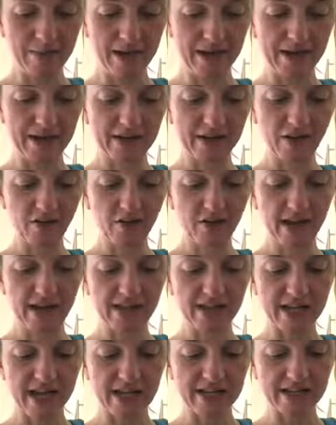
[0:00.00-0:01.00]
and it's
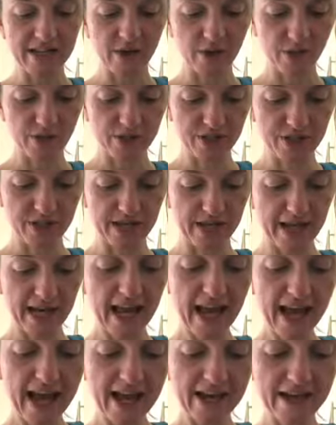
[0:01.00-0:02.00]
great antioxidant
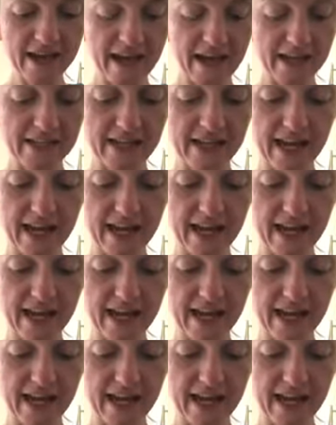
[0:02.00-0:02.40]
again and